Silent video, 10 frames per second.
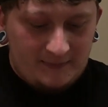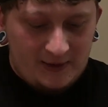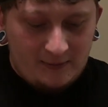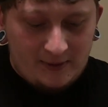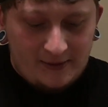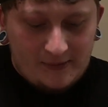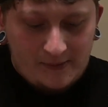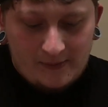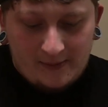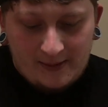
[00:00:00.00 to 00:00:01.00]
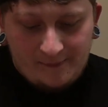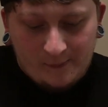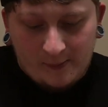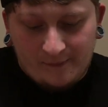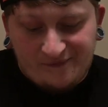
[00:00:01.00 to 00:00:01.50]
So 1, 2, 3,
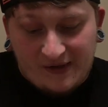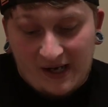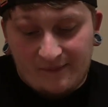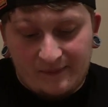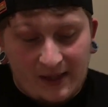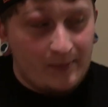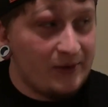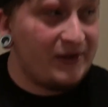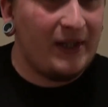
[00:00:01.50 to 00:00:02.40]
4, 5. Now most of the